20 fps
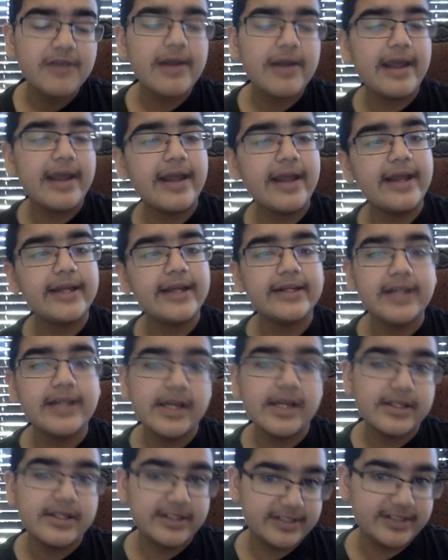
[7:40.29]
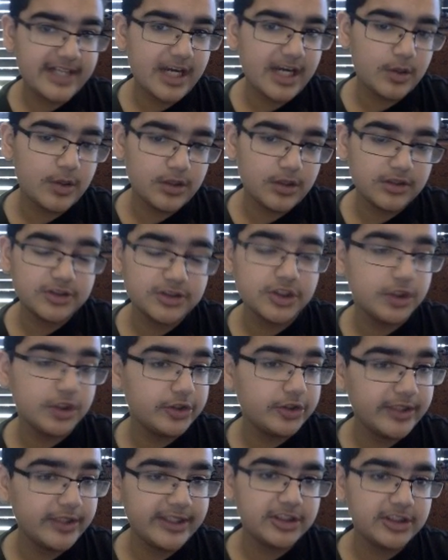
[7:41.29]
and the tower. So
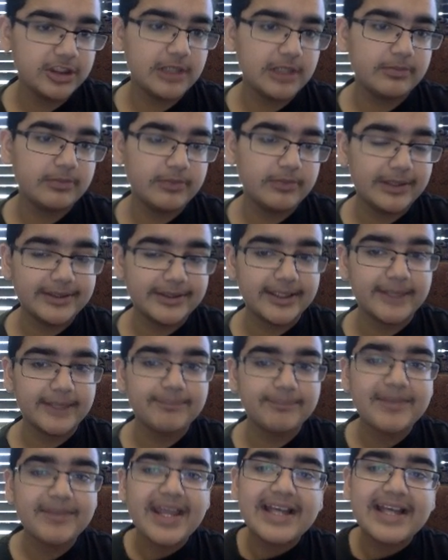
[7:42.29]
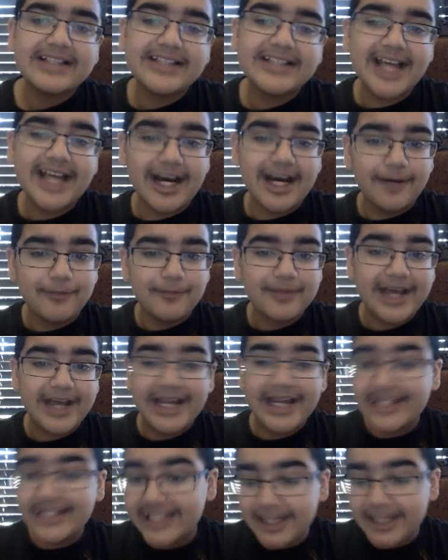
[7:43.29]
great job, well done. Now
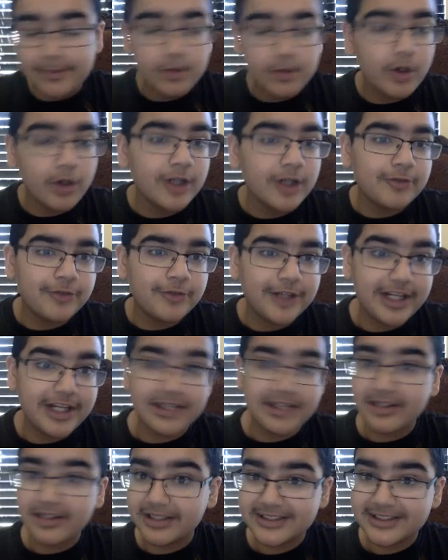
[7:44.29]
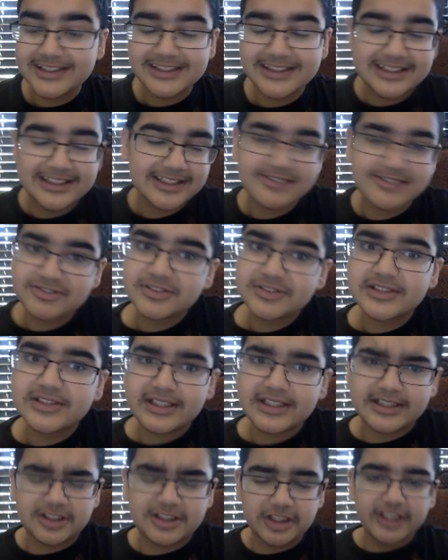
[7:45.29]
I keep going for the air. This was
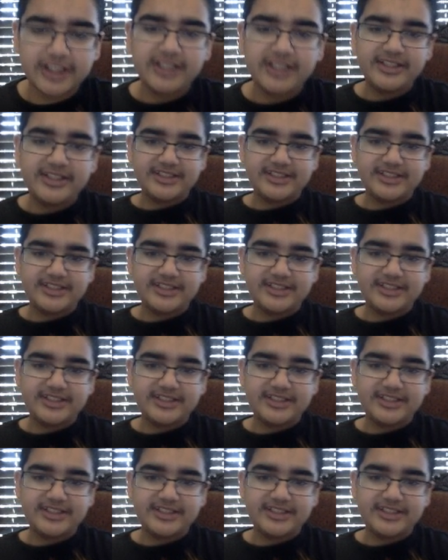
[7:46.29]
a tricky